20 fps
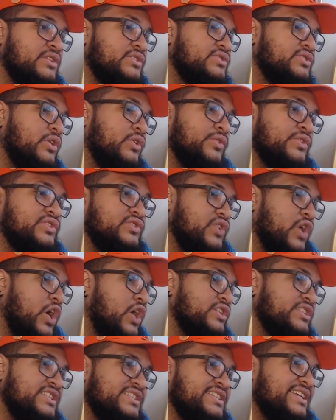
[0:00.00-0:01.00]
So the
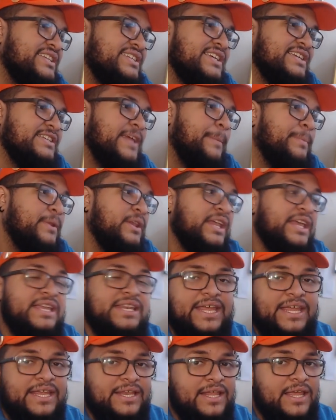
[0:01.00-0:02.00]
songs is just because I
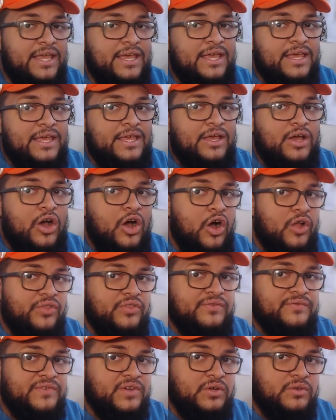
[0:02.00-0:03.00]
played it on
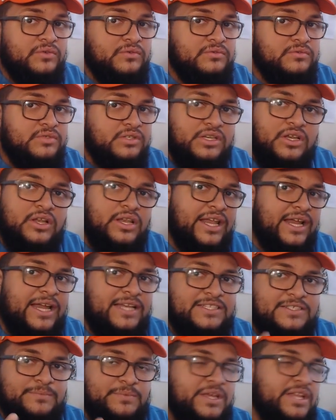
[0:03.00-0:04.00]
the phone. You know, like I
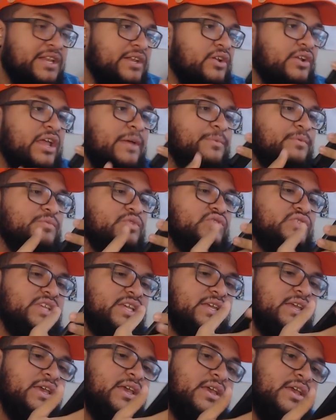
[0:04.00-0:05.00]
just played it on Apple Music.